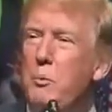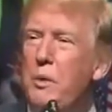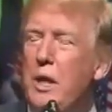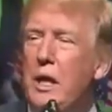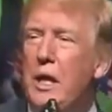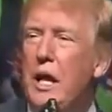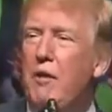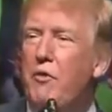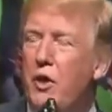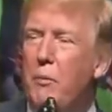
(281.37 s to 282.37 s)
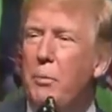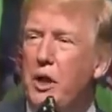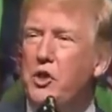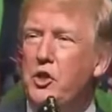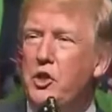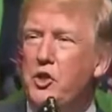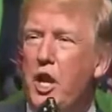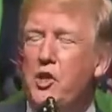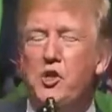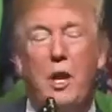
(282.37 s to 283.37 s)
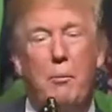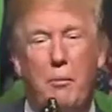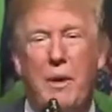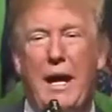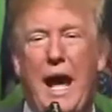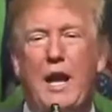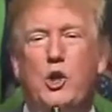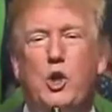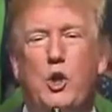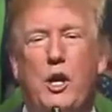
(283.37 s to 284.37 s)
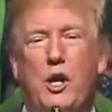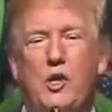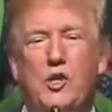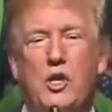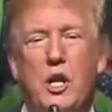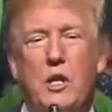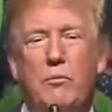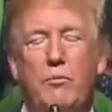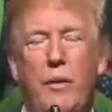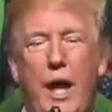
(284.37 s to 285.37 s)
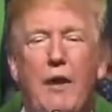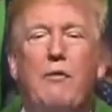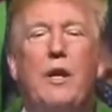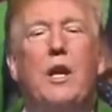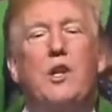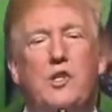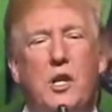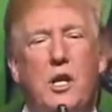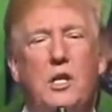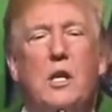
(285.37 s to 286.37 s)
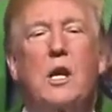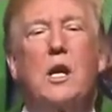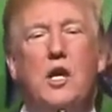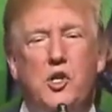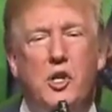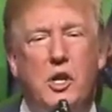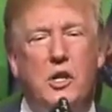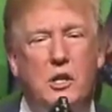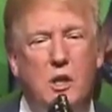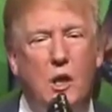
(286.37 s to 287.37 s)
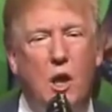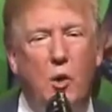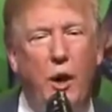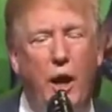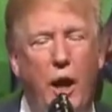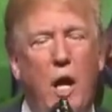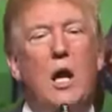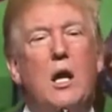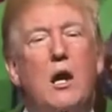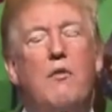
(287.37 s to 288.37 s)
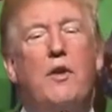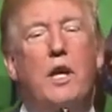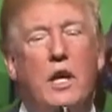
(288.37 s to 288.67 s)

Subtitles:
be a very big success. But my attitude is, and if it isn't, it isn't, okay? If it